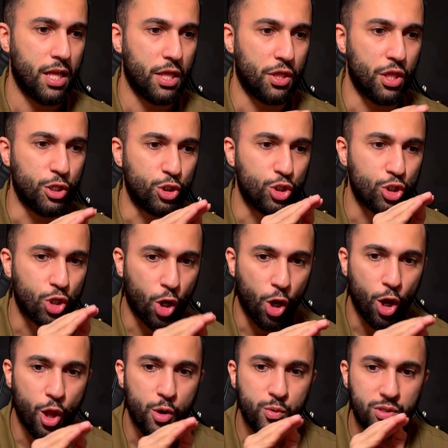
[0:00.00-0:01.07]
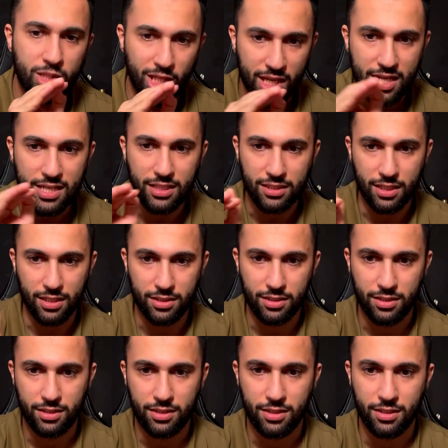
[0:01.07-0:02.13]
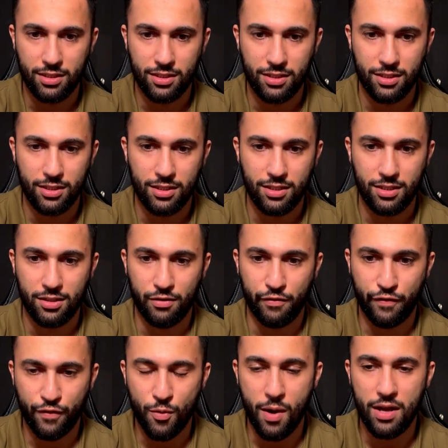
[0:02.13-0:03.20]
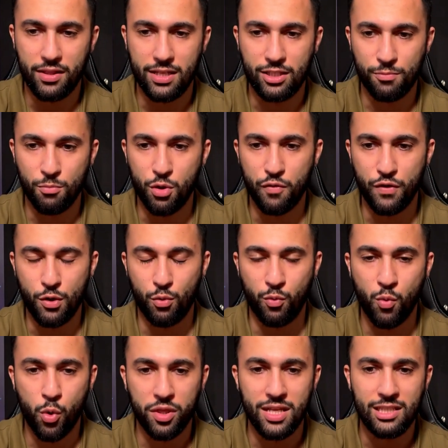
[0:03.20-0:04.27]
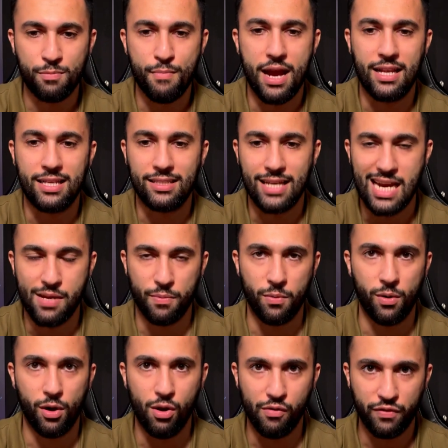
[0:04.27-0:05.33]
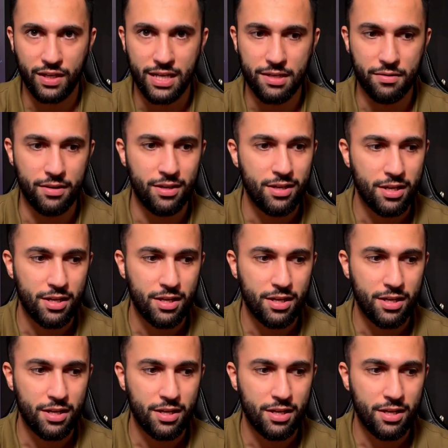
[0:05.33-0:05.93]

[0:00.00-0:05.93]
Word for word: the slow teasers throughout this movie or what this man is capable of can